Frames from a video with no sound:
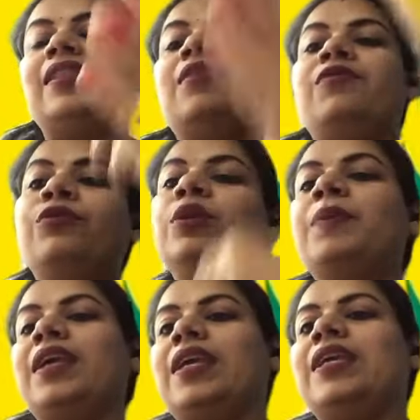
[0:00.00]
The
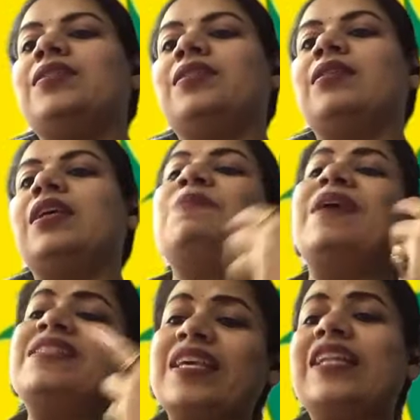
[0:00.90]
food we eat is
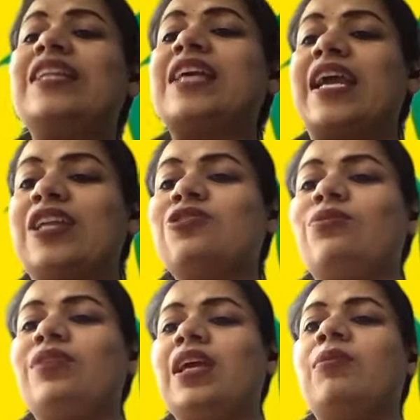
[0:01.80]
basically the science
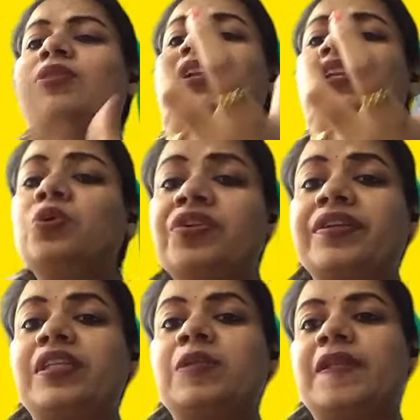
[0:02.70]
only about the
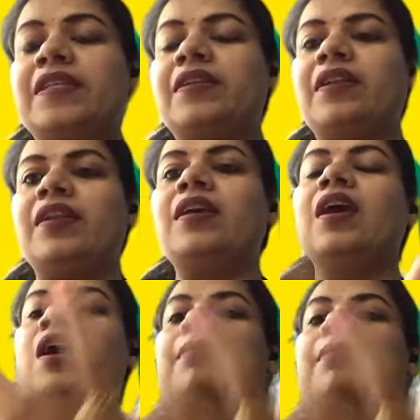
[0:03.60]
nutrients present in it,
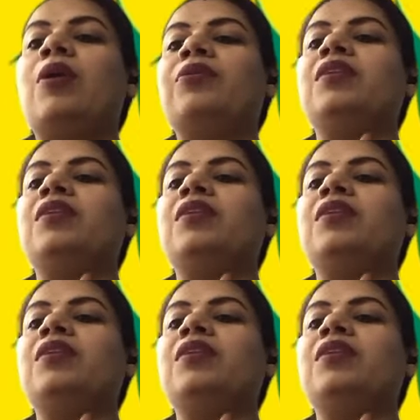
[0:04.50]
about